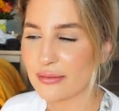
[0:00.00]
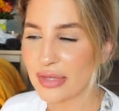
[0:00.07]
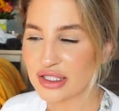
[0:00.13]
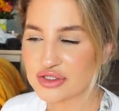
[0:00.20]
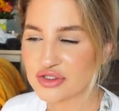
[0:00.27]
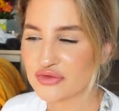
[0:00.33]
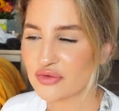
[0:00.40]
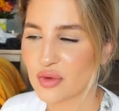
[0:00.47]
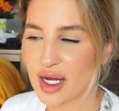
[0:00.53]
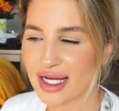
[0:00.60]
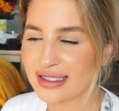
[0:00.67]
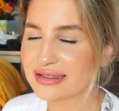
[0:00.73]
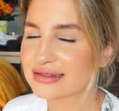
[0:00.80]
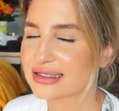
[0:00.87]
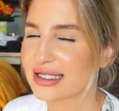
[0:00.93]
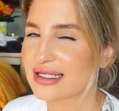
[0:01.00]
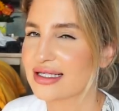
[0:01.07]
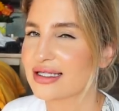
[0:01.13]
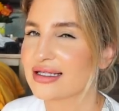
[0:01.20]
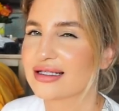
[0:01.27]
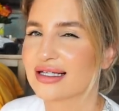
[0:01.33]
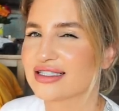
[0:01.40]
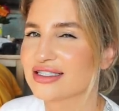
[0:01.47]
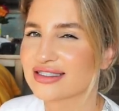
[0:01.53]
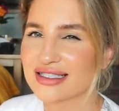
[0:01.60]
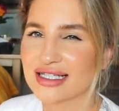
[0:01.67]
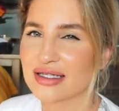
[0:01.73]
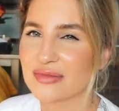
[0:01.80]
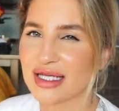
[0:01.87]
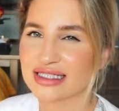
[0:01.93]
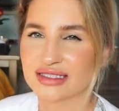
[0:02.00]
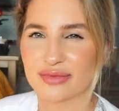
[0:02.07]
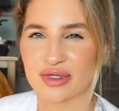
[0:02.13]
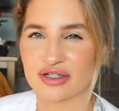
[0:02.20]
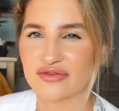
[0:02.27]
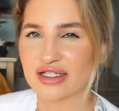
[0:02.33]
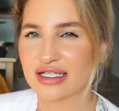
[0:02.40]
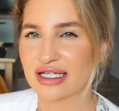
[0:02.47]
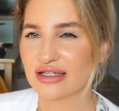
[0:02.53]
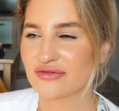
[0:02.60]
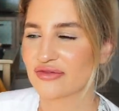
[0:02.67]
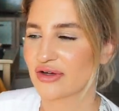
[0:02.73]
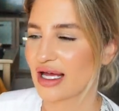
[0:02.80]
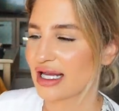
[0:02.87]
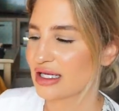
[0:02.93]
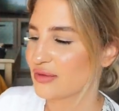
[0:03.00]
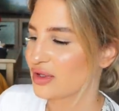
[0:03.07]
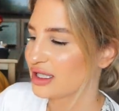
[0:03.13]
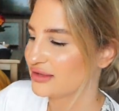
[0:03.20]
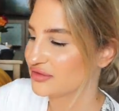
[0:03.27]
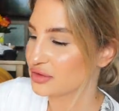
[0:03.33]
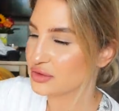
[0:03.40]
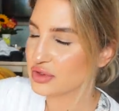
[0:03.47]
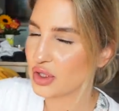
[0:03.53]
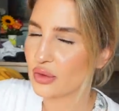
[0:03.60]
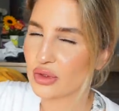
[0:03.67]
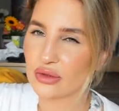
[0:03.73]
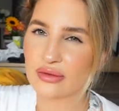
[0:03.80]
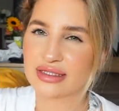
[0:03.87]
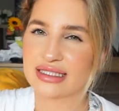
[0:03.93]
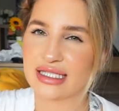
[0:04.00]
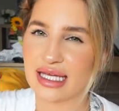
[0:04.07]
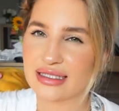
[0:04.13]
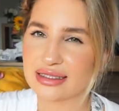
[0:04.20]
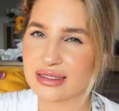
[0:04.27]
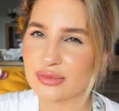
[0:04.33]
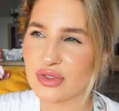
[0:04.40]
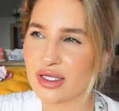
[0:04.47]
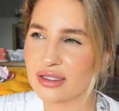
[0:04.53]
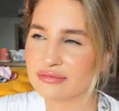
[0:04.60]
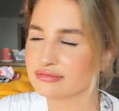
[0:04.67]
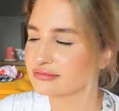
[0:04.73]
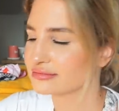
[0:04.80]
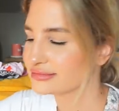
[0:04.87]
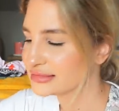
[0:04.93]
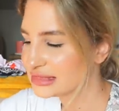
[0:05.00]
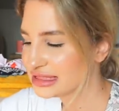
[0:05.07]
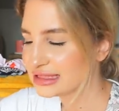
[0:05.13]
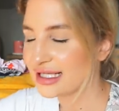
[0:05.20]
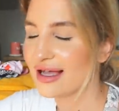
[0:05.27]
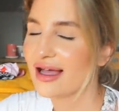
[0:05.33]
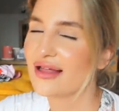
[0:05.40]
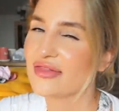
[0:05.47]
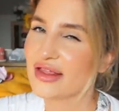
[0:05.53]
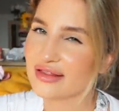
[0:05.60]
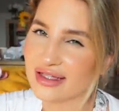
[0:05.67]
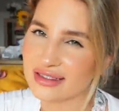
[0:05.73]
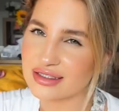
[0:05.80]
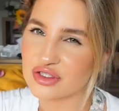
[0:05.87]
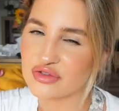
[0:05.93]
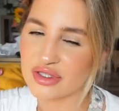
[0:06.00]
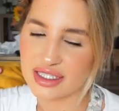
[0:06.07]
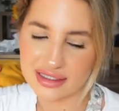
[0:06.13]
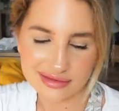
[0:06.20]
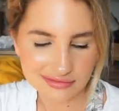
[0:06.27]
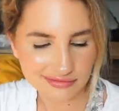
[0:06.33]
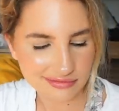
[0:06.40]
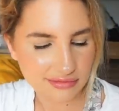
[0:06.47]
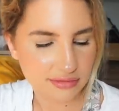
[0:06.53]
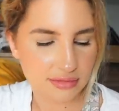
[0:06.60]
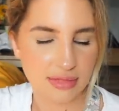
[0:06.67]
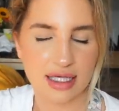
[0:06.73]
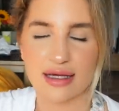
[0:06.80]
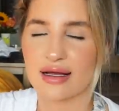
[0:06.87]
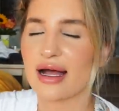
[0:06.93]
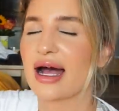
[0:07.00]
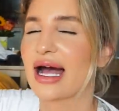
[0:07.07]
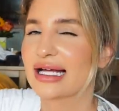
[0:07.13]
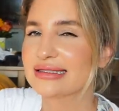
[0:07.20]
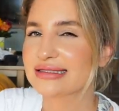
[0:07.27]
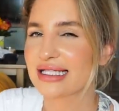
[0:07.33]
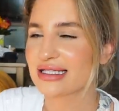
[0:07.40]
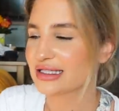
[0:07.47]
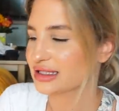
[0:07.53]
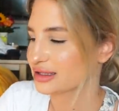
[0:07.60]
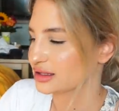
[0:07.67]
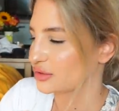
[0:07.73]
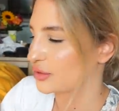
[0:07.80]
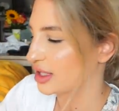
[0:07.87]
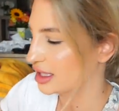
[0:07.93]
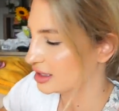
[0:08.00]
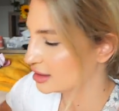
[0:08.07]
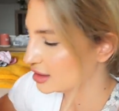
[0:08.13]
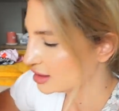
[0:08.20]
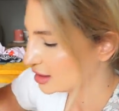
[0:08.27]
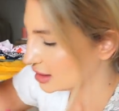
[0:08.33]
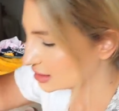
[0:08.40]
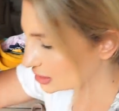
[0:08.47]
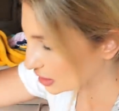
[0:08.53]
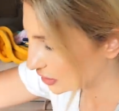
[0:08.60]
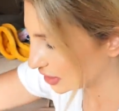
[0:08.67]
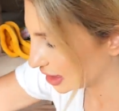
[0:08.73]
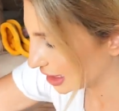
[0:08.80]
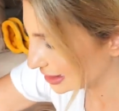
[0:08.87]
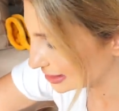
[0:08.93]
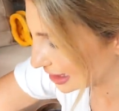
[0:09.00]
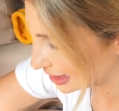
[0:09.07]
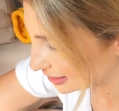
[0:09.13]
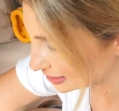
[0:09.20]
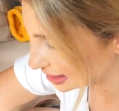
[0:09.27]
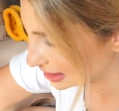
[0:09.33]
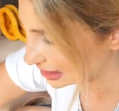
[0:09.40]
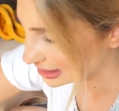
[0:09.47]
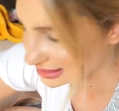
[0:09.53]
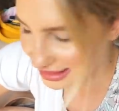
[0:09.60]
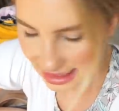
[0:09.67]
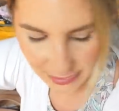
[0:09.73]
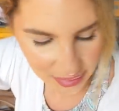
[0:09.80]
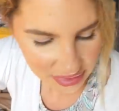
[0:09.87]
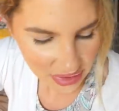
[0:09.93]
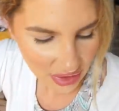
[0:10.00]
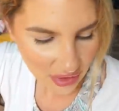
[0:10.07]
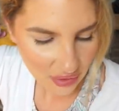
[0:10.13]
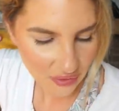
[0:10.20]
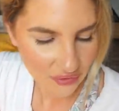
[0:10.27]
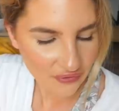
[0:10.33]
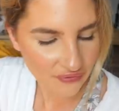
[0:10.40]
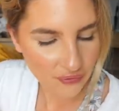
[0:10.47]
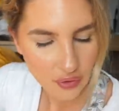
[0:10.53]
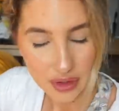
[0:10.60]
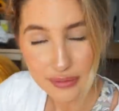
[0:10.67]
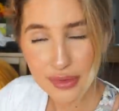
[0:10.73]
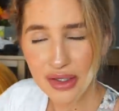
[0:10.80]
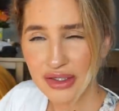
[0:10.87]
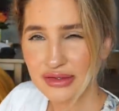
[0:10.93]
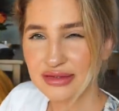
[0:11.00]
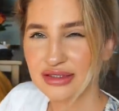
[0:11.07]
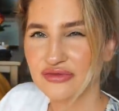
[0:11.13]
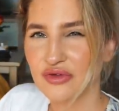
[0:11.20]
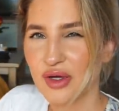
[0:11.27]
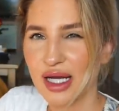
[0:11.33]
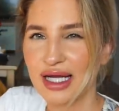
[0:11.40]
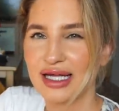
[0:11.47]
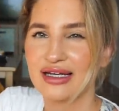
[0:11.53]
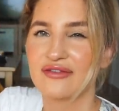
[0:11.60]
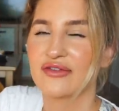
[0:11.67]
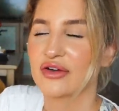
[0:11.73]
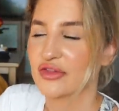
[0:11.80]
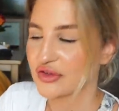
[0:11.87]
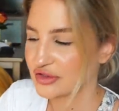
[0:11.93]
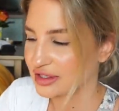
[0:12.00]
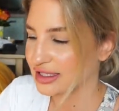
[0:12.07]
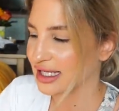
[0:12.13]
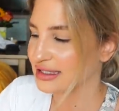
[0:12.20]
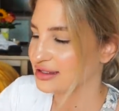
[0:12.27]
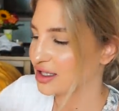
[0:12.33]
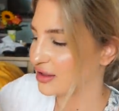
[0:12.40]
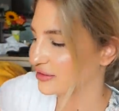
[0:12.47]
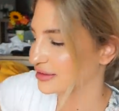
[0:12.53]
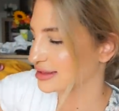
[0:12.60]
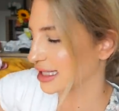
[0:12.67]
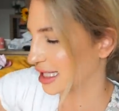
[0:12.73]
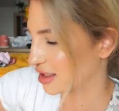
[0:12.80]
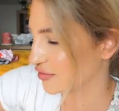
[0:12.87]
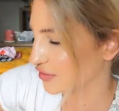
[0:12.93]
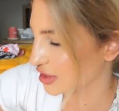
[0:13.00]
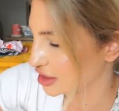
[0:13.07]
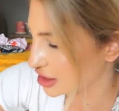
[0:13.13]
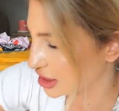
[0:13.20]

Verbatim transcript: a bunch of wines and I just think it makes a perfect gift for anyone. If you don't know what to get someone and they like to drink, I'd say this is a win. So like I said, I'll link this down below. Four bottles of wine for $39 and free